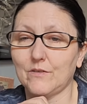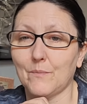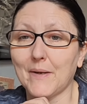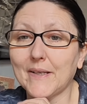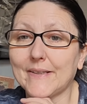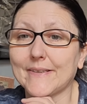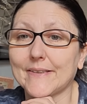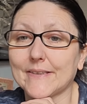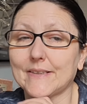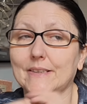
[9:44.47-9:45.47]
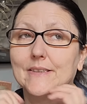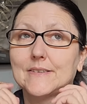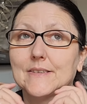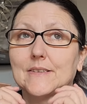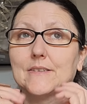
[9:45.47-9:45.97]
got banging headache and I need
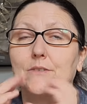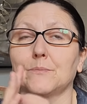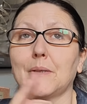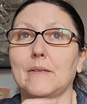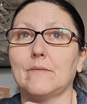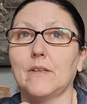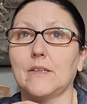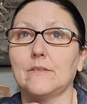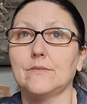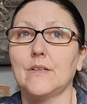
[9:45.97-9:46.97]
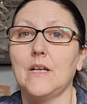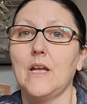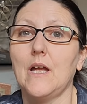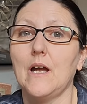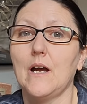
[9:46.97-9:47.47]
some pain relief,
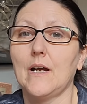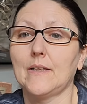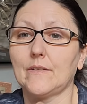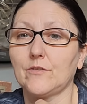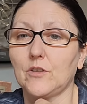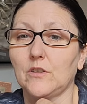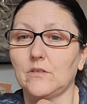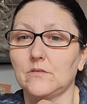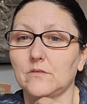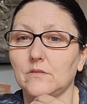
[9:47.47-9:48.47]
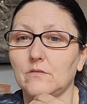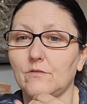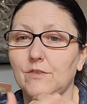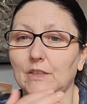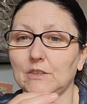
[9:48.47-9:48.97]
and I've got
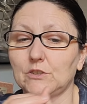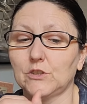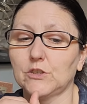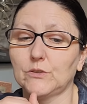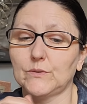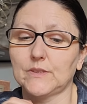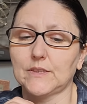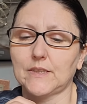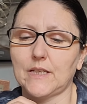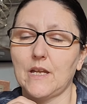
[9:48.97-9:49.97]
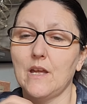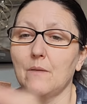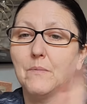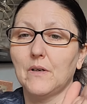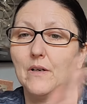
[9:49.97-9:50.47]
things to do today.
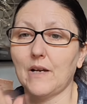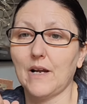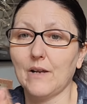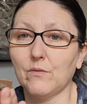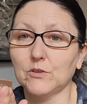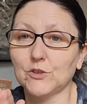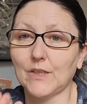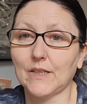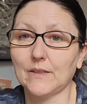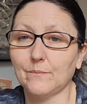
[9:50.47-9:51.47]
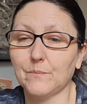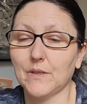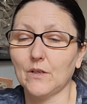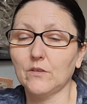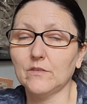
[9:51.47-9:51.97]
But I will try and
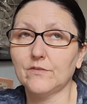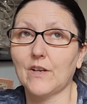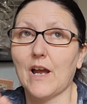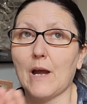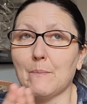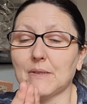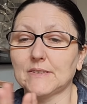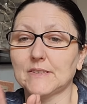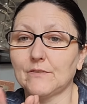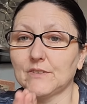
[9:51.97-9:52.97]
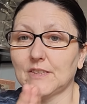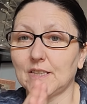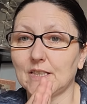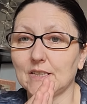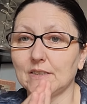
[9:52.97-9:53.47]
be on for 7:30
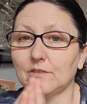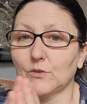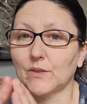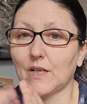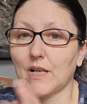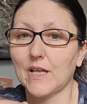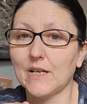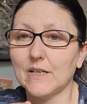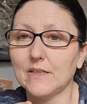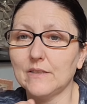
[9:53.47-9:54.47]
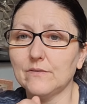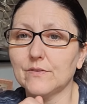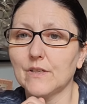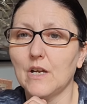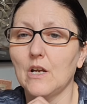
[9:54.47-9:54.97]
tonight doing a
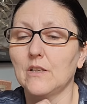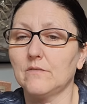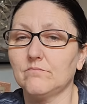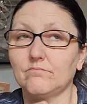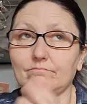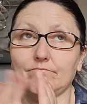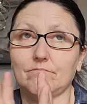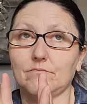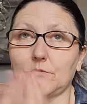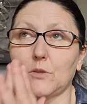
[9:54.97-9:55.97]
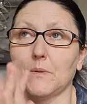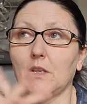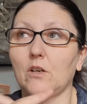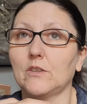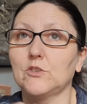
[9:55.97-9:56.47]
live. Come
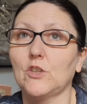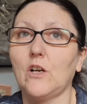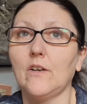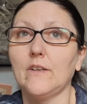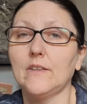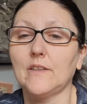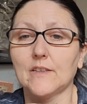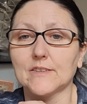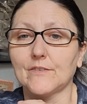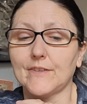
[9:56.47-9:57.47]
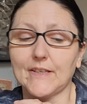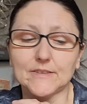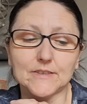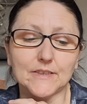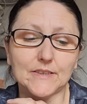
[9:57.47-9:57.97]
along and join. Let's have a
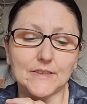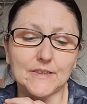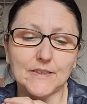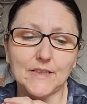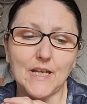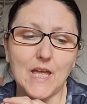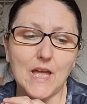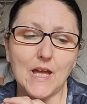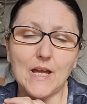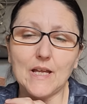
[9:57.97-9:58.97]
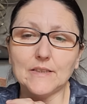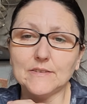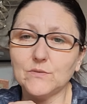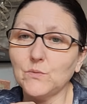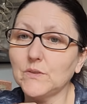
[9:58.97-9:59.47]
natter. And